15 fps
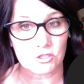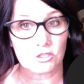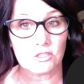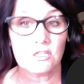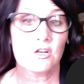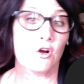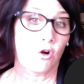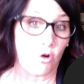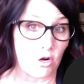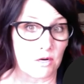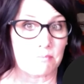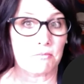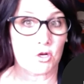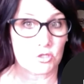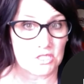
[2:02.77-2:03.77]
payroll,
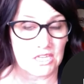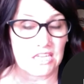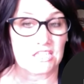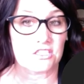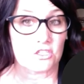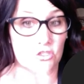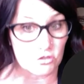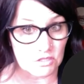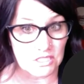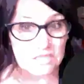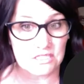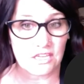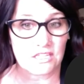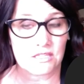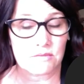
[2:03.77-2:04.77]
or in most cases, you
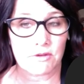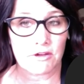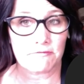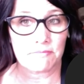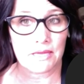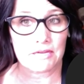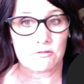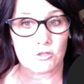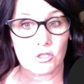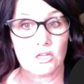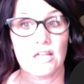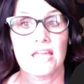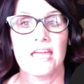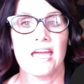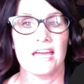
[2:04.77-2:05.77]
did take them off
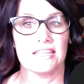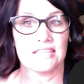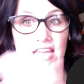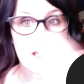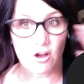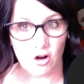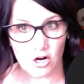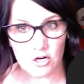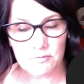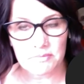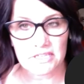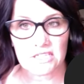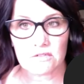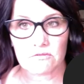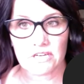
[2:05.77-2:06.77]
payroll and they are
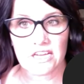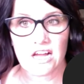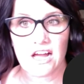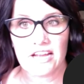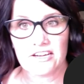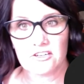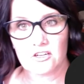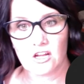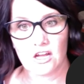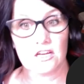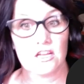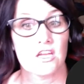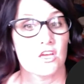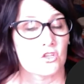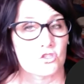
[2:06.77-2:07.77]
being rehired
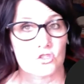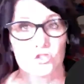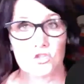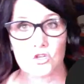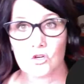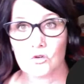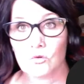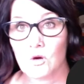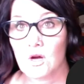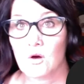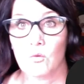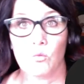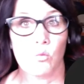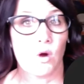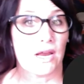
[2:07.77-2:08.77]
on. So,
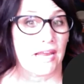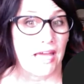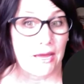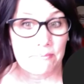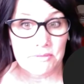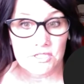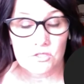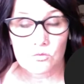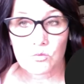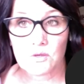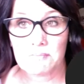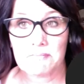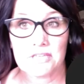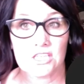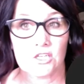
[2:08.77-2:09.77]
what happened
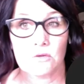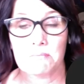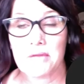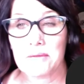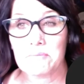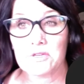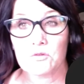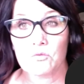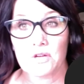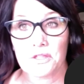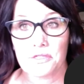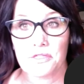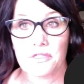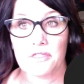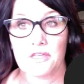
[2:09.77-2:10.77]
with maybe
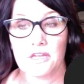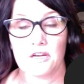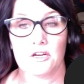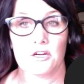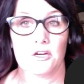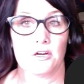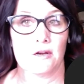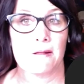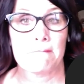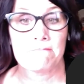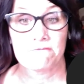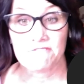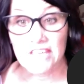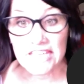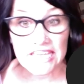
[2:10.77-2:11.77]
with their
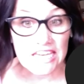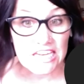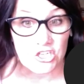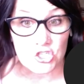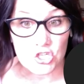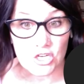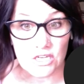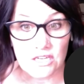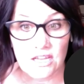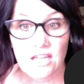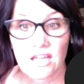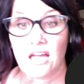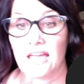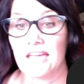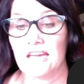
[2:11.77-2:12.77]
vacation
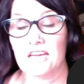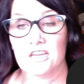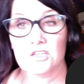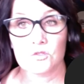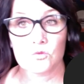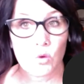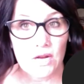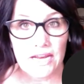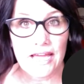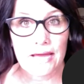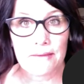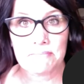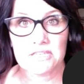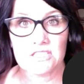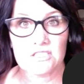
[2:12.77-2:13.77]
and what
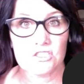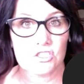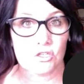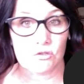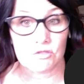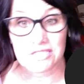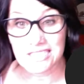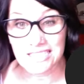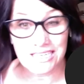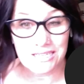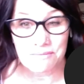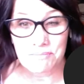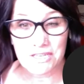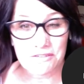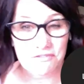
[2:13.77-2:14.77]
happened, did
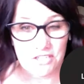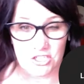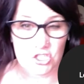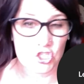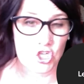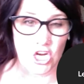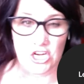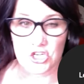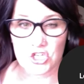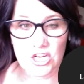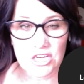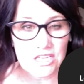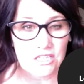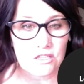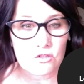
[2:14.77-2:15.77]
any benefits
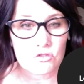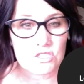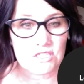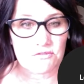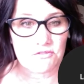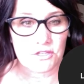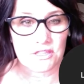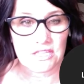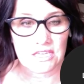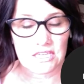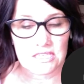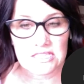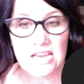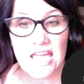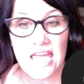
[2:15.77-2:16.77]
change, any of those different
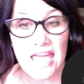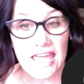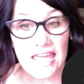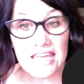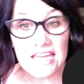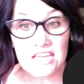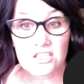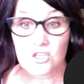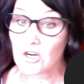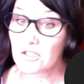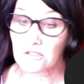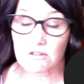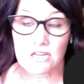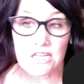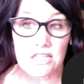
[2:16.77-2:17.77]
things? And